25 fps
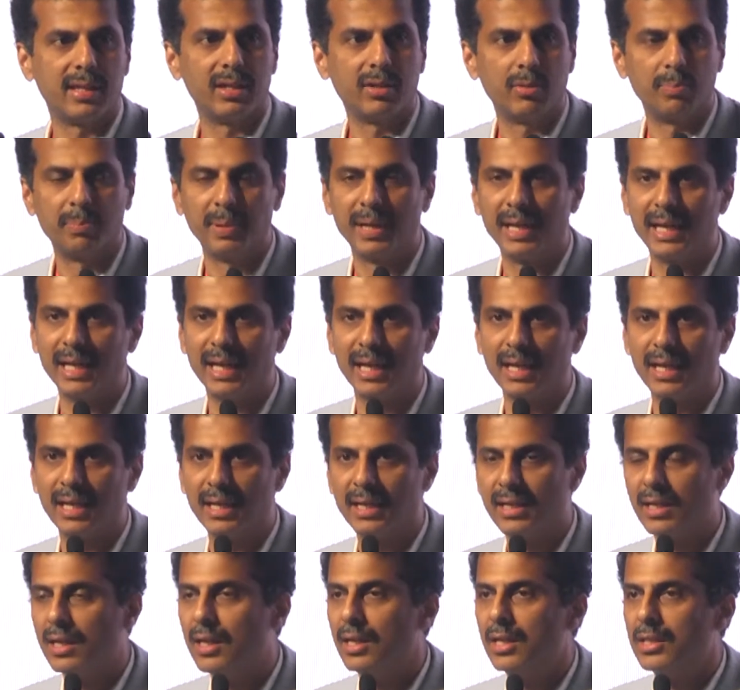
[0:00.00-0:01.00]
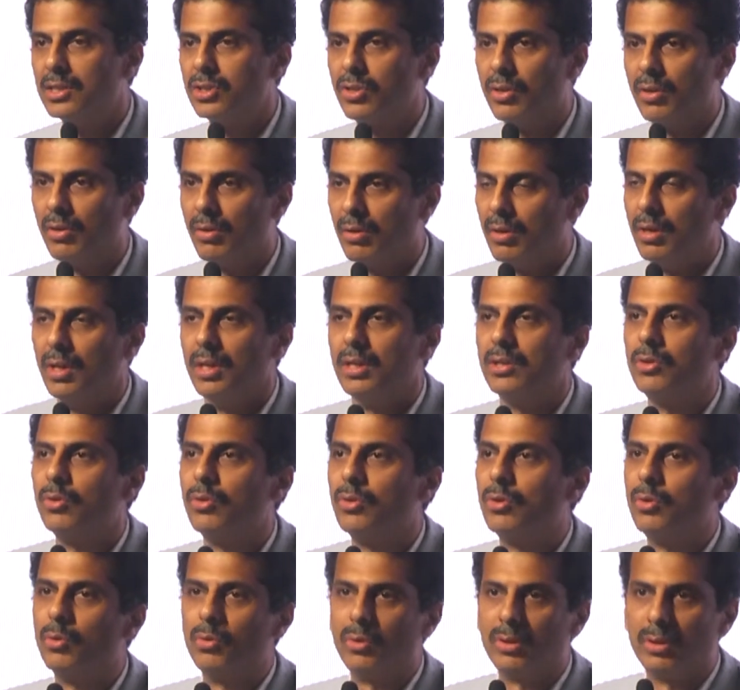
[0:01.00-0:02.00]
than to pre-dilate. So to,
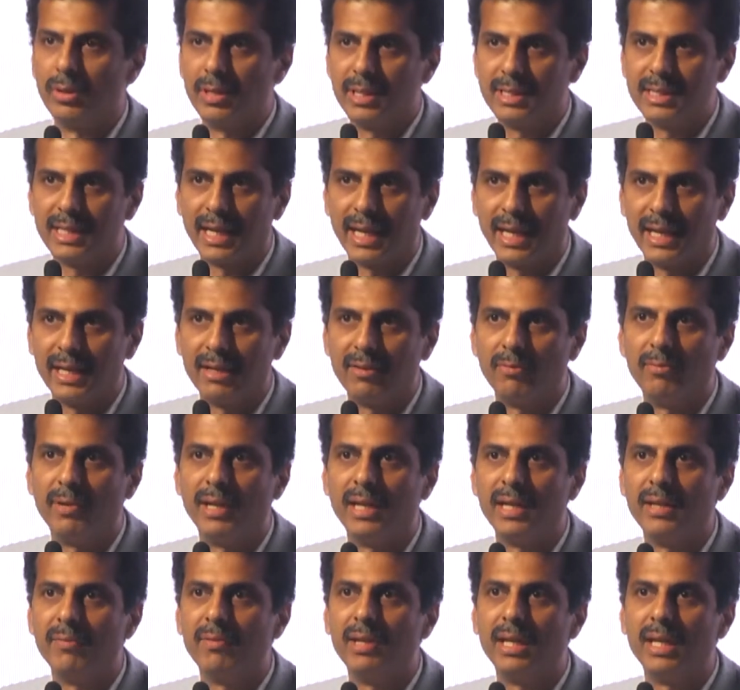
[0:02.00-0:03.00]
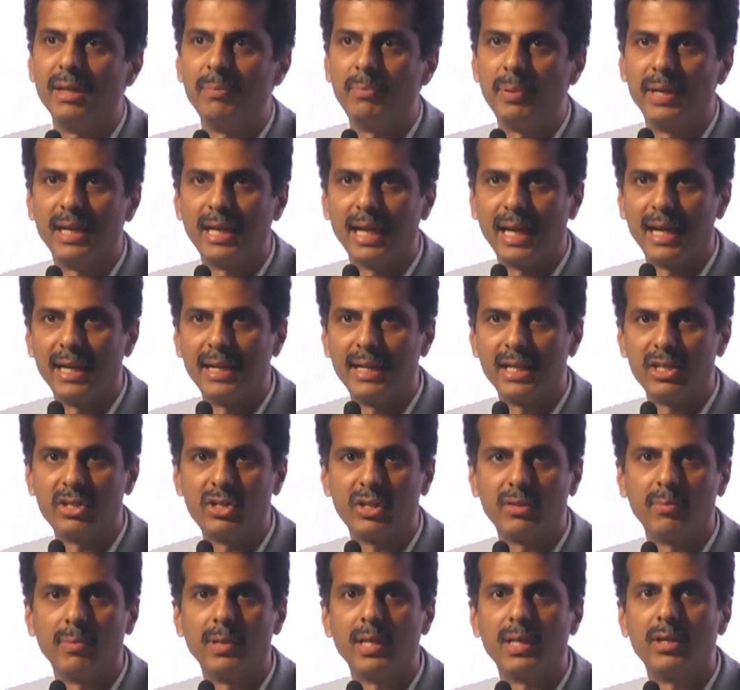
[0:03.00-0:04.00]
do, to decide when we need
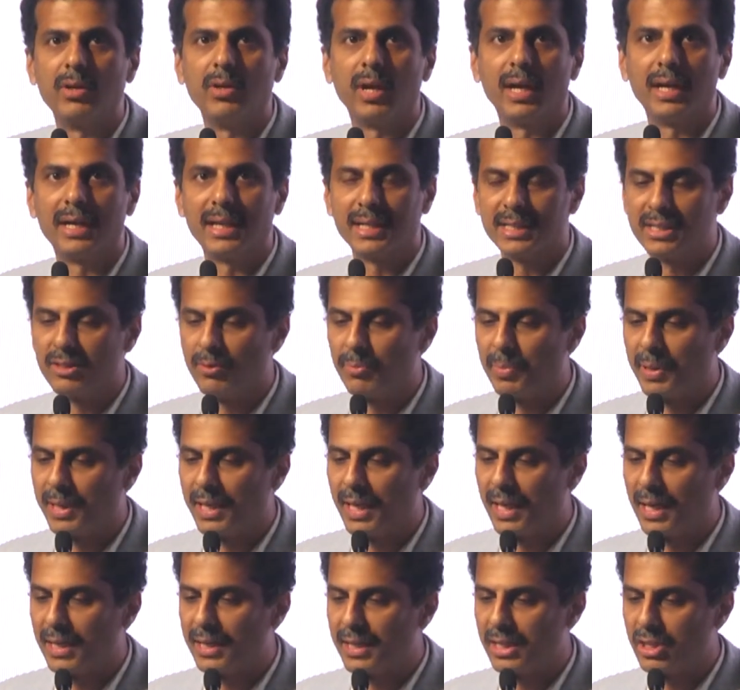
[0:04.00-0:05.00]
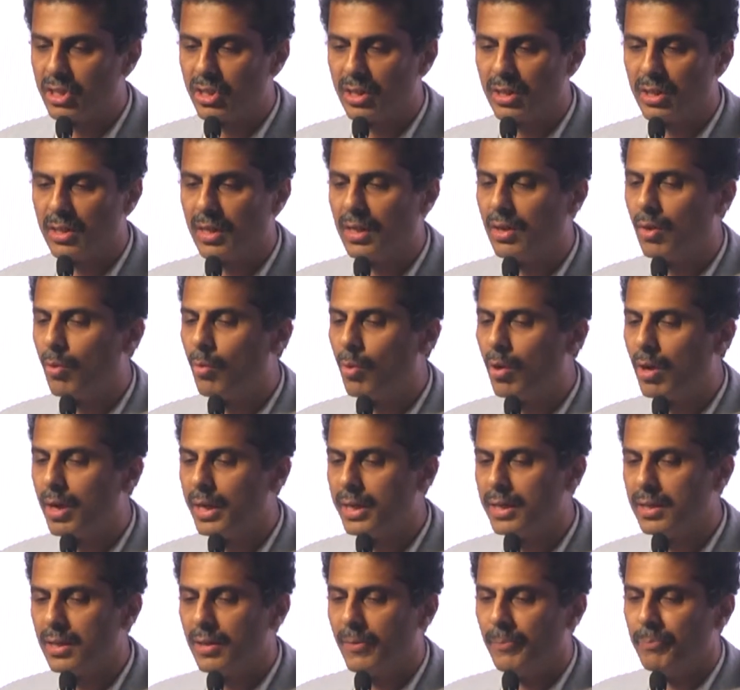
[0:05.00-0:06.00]
pre-dilatation, whether to aggressive pre-dilatation and
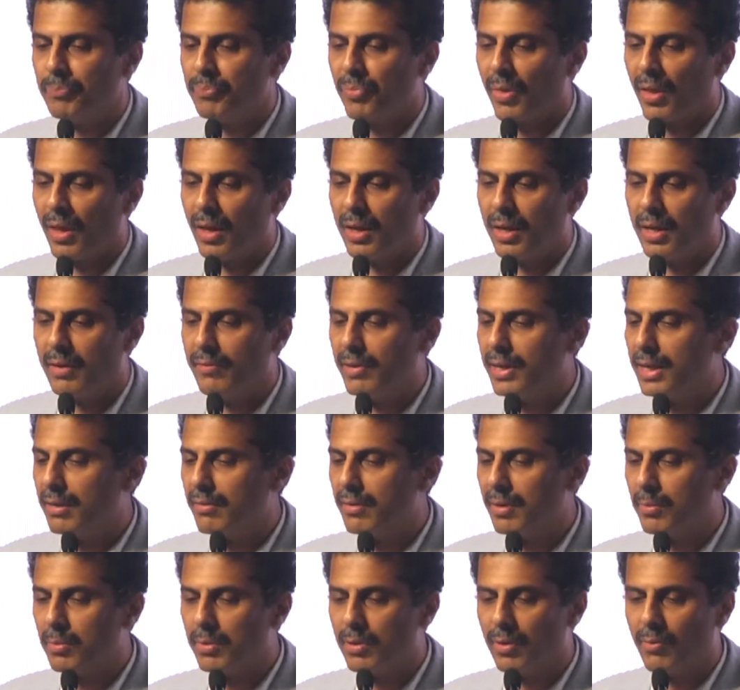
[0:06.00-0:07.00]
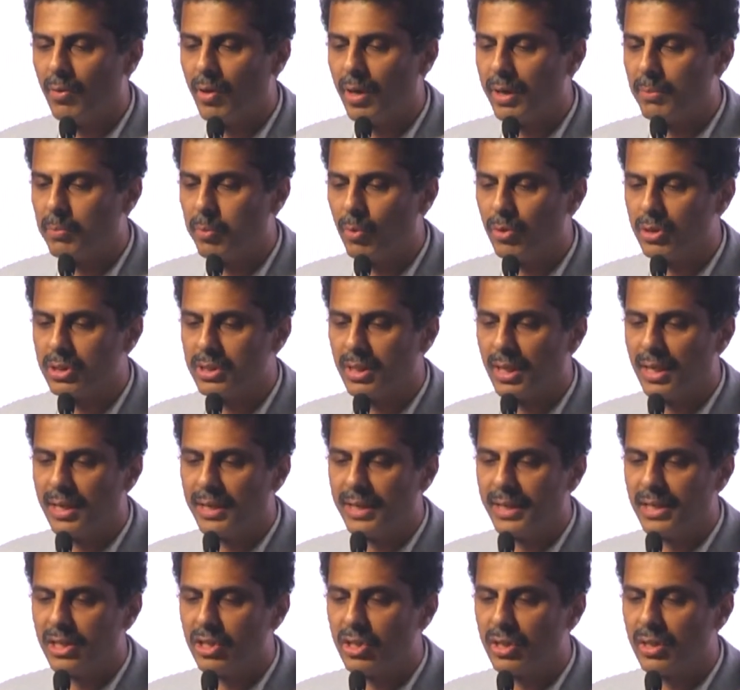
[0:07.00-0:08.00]
avoid, and whenever avoid
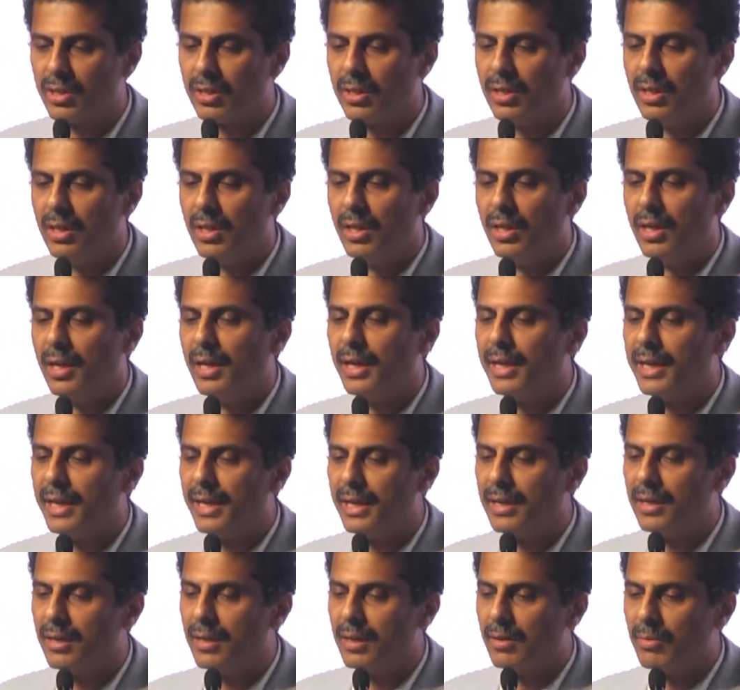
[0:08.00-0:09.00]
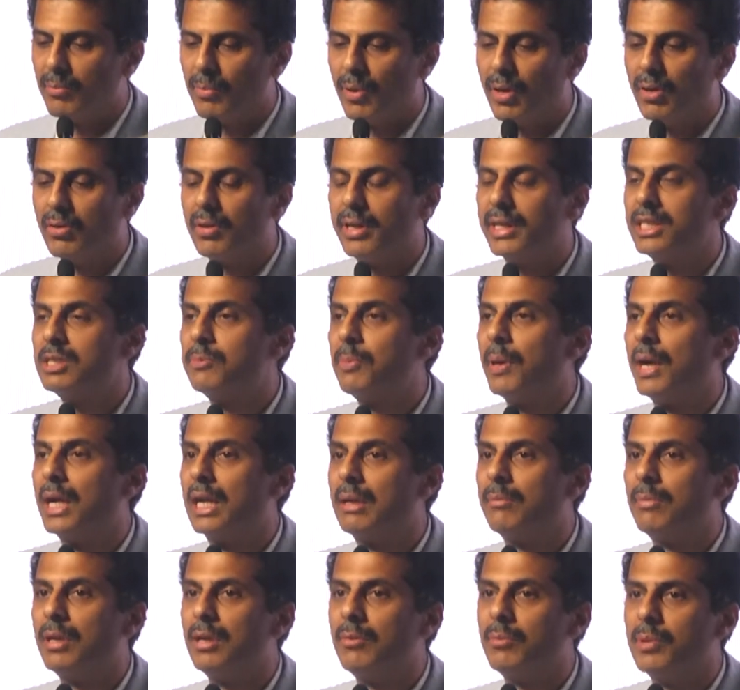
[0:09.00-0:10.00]
post-dilatation. Again, balloon
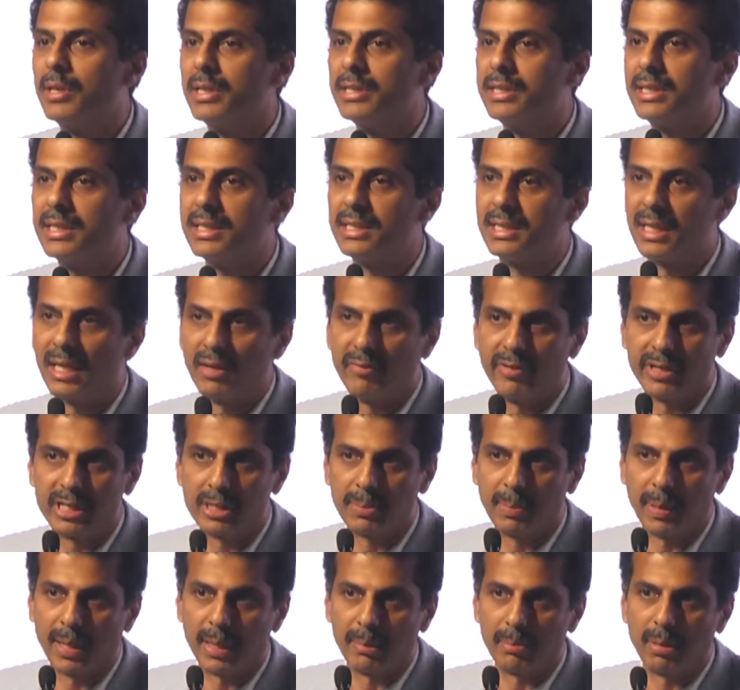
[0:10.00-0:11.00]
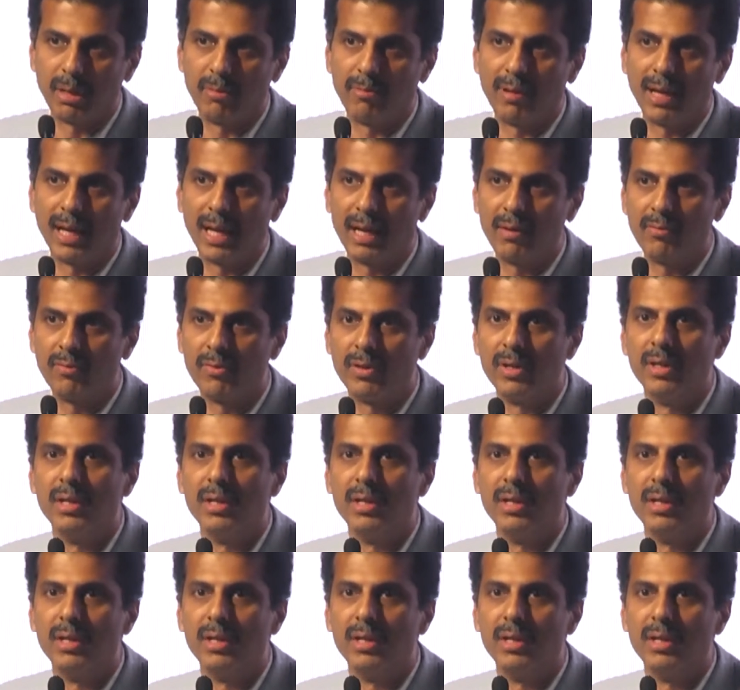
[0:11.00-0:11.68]
expandable versus self-expandable valve